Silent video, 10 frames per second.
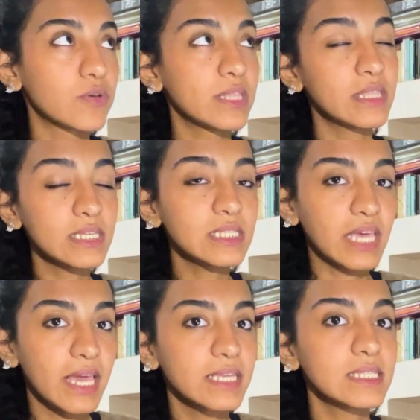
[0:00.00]
In this
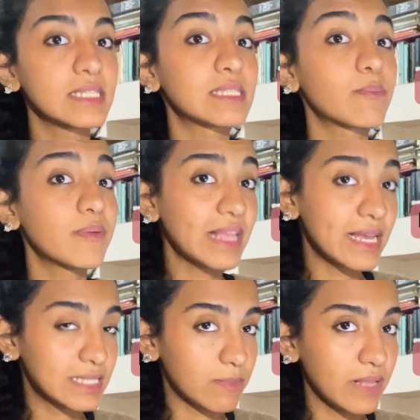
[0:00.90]
case, since
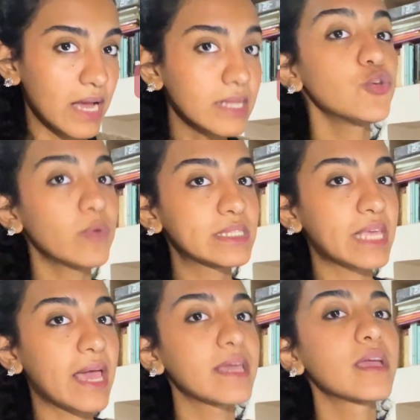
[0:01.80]
it's a plan, you will
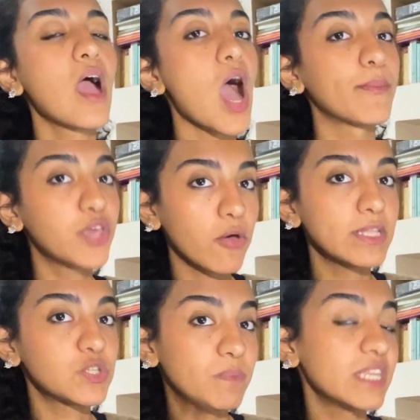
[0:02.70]
say, I'm going
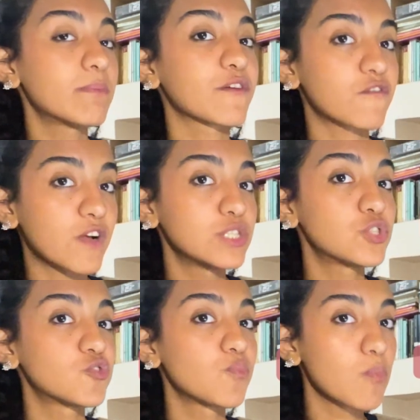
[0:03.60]
to meet my friends
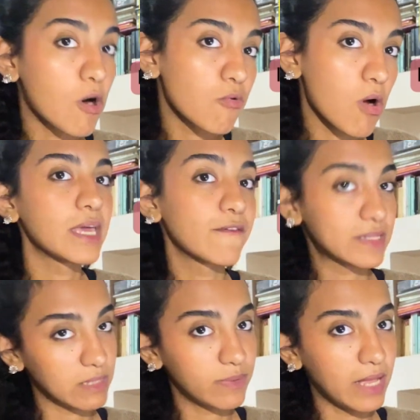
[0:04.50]
tomorrow, if
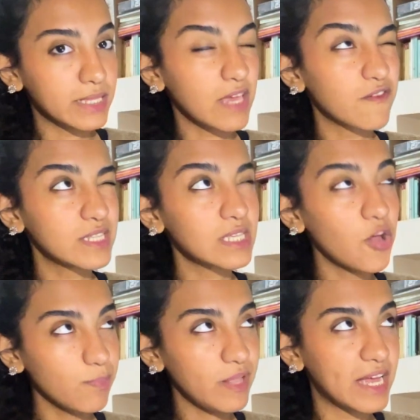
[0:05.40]
it's a plan. If it's
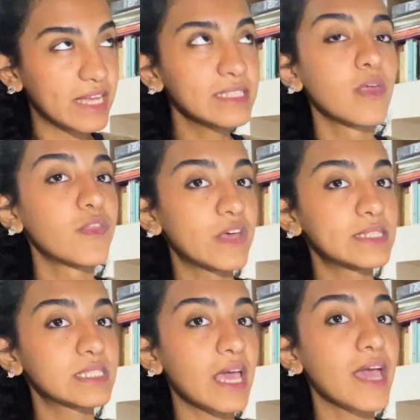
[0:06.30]
unplanned, then
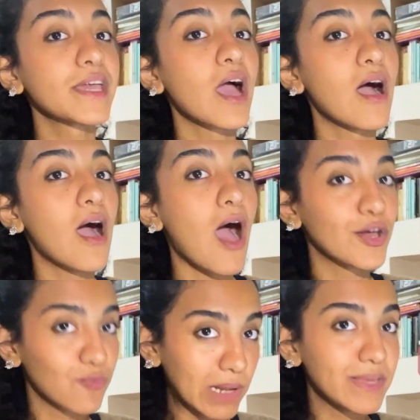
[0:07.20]
say, I
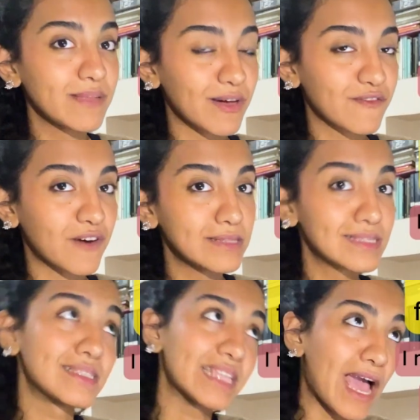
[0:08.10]
will meet my
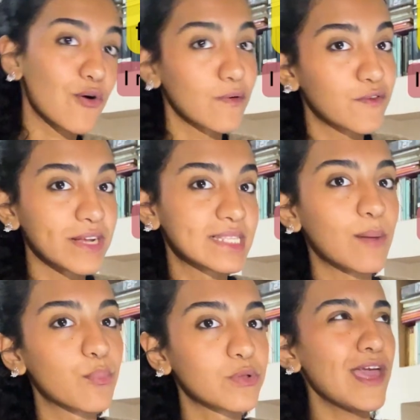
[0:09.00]
friends now, for
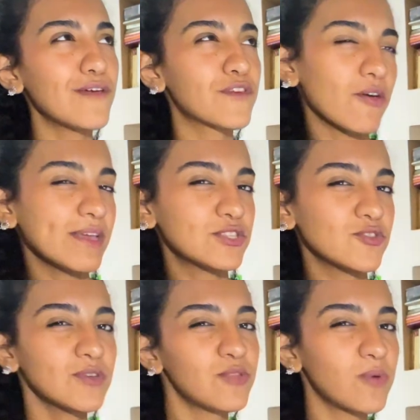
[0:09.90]
example. If going
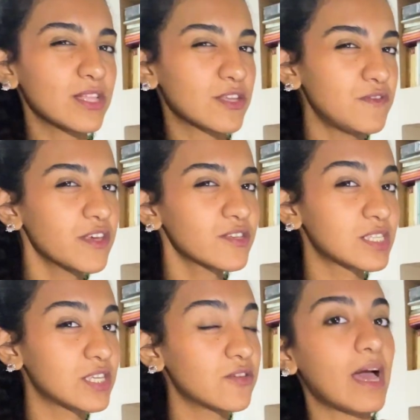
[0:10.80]
to and well
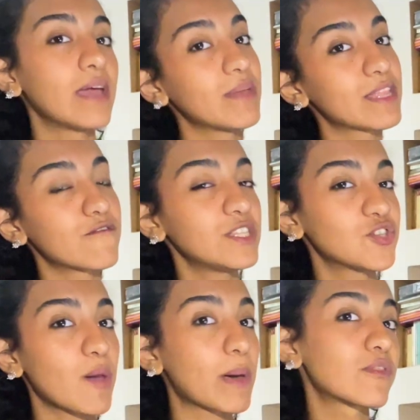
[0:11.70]
confuses you, I made a
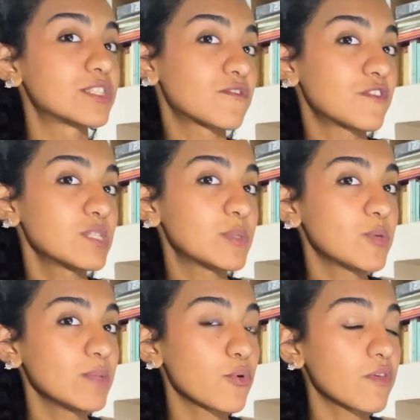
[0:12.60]
video about the difference
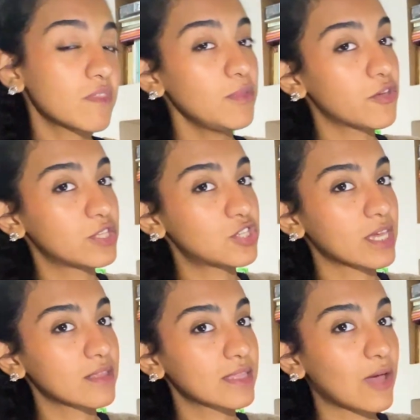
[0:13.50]
between both of them. You can check
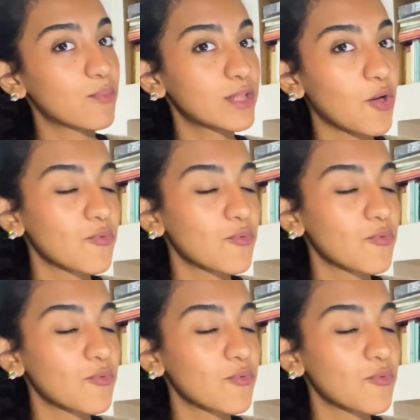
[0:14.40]
it down below.